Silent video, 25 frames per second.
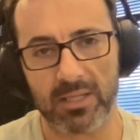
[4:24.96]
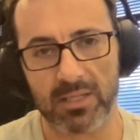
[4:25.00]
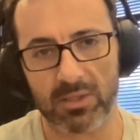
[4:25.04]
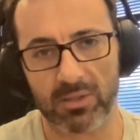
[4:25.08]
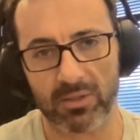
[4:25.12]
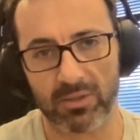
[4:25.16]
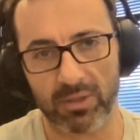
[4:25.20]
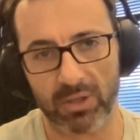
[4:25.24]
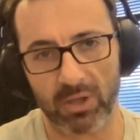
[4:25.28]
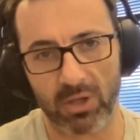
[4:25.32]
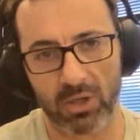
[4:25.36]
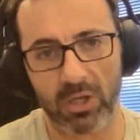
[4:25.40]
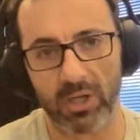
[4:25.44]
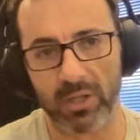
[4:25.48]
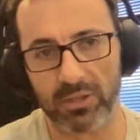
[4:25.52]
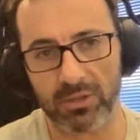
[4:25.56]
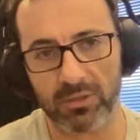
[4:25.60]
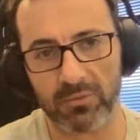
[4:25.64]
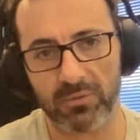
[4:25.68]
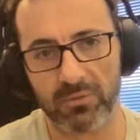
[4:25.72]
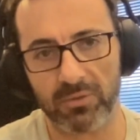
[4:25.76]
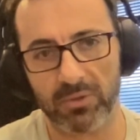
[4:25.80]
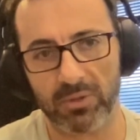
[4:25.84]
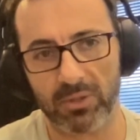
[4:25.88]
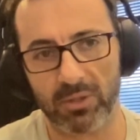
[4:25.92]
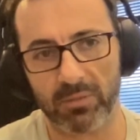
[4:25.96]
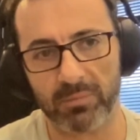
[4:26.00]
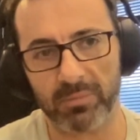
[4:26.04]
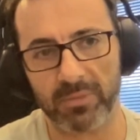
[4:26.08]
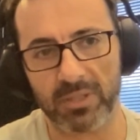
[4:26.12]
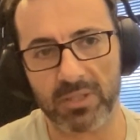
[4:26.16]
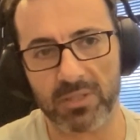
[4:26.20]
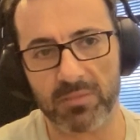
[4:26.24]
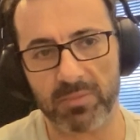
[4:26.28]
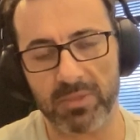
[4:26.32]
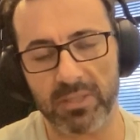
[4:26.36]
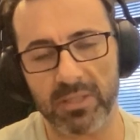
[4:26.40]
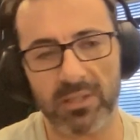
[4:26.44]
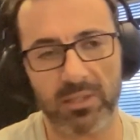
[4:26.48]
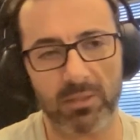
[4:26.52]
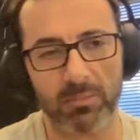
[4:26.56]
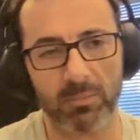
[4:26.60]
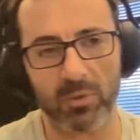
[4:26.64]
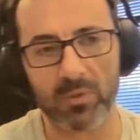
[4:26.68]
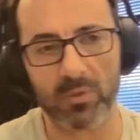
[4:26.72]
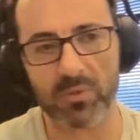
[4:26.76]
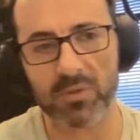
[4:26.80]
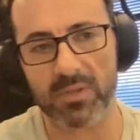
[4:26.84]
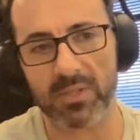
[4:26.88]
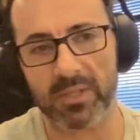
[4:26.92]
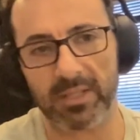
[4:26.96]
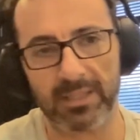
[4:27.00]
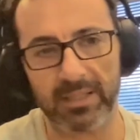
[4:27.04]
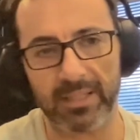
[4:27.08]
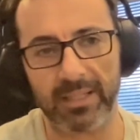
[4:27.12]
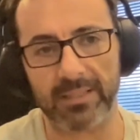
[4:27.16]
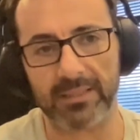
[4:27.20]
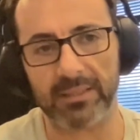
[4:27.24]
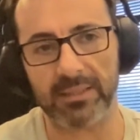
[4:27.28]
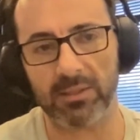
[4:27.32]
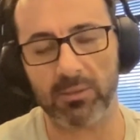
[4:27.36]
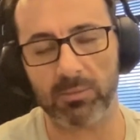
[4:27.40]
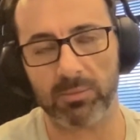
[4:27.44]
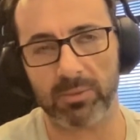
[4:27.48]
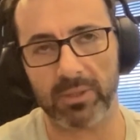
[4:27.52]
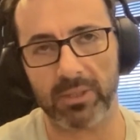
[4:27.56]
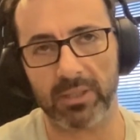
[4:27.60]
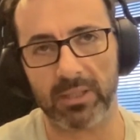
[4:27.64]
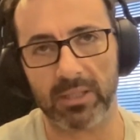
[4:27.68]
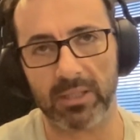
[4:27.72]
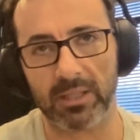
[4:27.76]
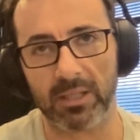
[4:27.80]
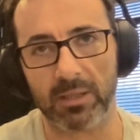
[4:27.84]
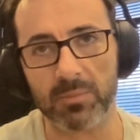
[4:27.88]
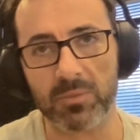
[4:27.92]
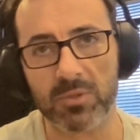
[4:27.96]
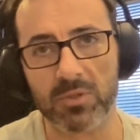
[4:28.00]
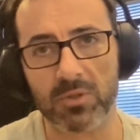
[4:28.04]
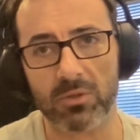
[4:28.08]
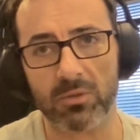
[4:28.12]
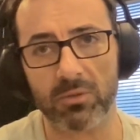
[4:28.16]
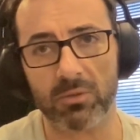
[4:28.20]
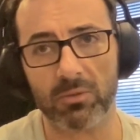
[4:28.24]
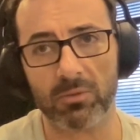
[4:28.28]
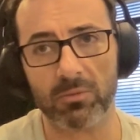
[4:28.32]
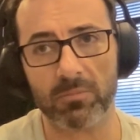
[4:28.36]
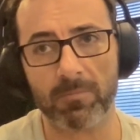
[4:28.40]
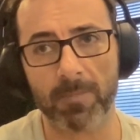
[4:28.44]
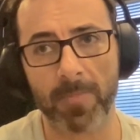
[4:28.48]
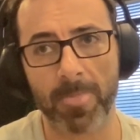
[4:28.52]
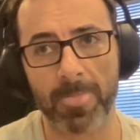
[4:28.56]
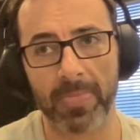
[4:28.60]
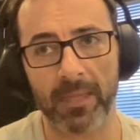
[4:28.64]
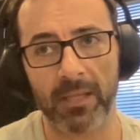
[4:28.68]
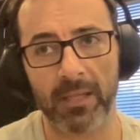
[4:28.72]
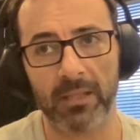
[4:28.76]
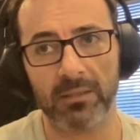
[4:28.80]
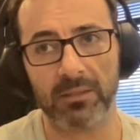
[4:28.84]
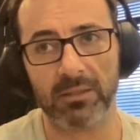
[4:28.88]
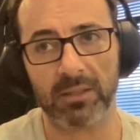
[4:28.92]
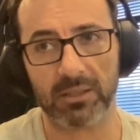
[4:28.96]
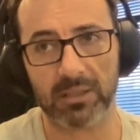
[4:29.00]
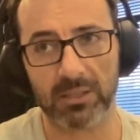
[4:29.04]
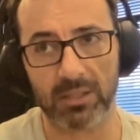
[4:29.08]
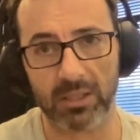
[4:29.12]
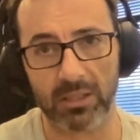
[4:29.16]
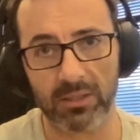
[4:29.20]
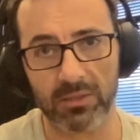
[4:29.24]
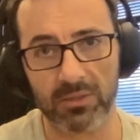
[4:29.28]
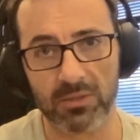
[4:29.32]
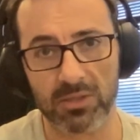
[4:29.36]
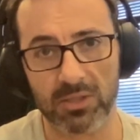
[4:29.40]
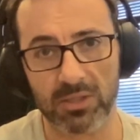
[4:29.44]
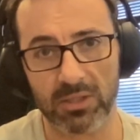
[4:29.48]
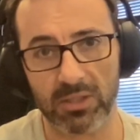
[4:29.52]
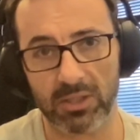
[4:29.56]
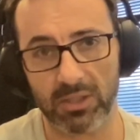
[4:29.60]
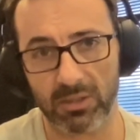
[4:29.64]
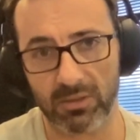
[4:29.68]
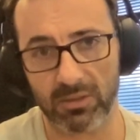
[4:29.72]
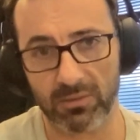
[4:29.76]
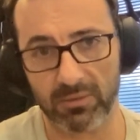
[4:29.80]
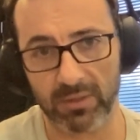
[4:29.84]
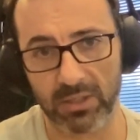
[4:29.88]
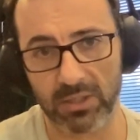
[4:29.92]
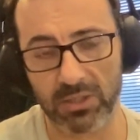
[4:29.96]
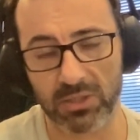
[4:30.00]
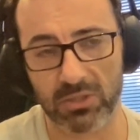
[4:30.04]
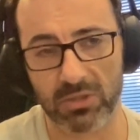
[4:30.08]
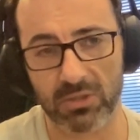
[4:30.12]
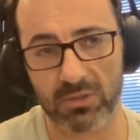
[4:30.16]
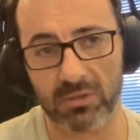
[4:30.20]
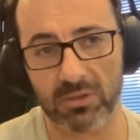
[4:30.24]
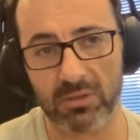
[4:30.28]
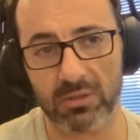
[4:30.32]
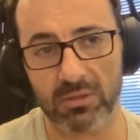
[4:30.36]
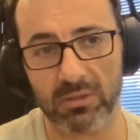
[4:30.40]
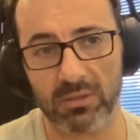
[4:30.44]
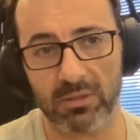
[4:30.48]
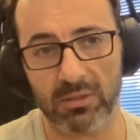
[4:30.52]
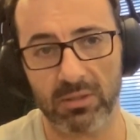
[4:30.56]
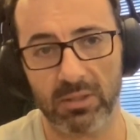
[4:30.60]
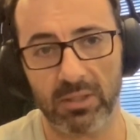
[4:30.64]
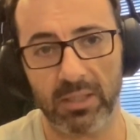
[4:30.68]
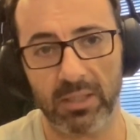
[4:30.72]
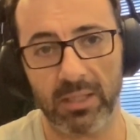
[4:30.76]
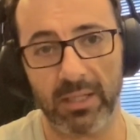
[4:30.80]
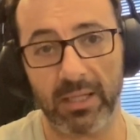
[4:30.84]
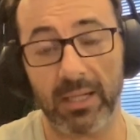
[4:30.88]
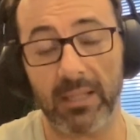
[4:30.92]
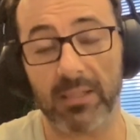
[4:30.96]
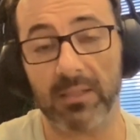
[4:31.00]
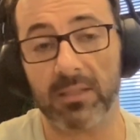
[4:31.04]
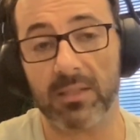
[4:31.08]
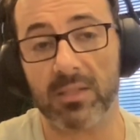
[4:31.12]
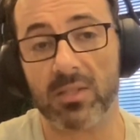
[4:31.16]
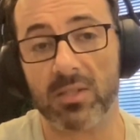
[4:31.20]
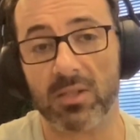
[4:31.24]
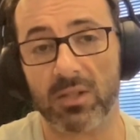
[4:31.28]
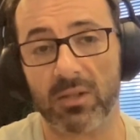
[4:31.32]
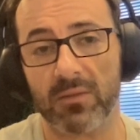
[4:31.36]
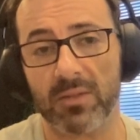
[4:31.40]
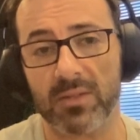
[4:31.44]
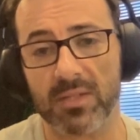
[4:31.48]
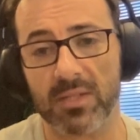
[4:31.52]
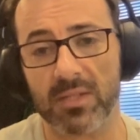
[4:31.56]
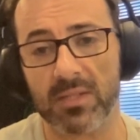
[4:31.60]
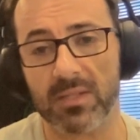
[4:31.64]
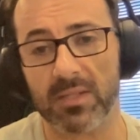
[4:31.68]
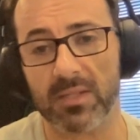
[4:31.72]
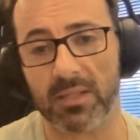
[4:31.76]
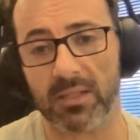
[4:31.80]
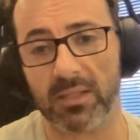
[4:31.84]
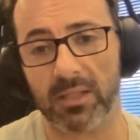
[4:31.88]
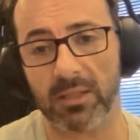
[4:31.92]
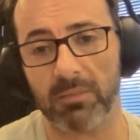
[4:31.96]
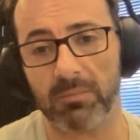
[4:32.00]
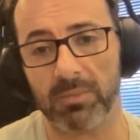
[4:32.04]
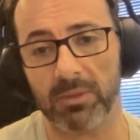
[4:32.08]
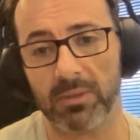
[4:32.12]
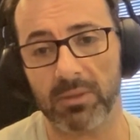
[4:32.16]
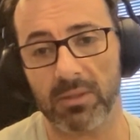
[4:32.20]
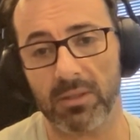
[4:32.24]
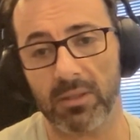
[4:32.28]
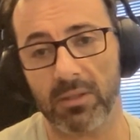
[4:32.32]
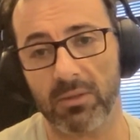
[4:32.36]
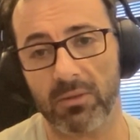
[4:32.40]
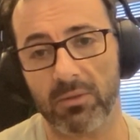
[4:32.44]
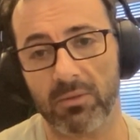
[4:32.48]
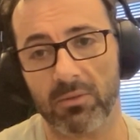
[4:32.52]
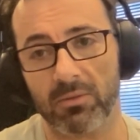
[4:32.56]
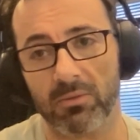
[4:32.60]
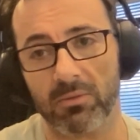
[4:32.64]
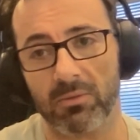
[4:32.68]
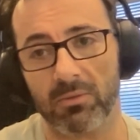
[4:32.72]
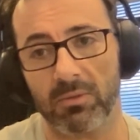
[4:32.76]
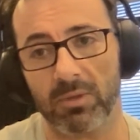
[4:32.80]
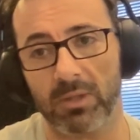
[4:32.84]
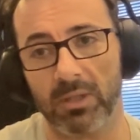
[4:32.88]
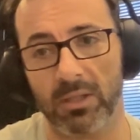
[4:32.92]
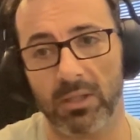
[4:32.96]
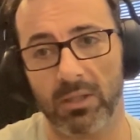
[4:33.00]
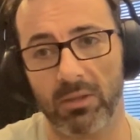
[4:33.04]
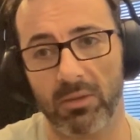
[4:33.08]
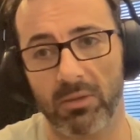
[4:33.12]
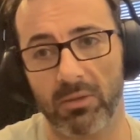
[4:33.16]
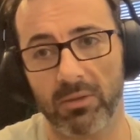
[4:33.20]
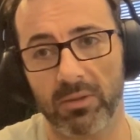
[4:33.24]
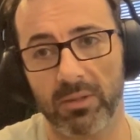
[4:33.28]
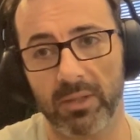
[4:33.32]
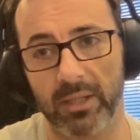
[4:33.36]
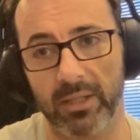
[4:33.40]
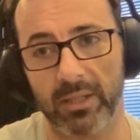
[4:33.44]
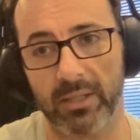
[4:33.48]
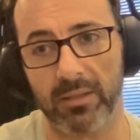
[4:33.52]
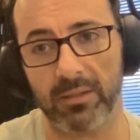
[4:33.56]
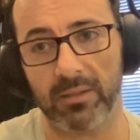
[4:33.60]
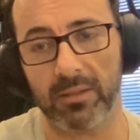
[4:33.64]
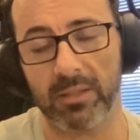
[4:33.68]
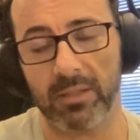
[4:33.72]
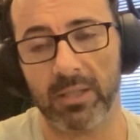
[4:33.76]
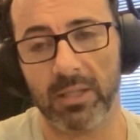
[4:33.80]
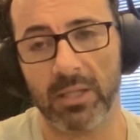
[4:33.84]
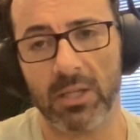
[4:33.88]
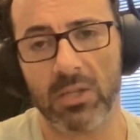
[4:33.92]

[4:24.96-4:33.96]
It's on the heart of Europe that's being the most neglected when it comes to technology, innovation, and services that can be done through online.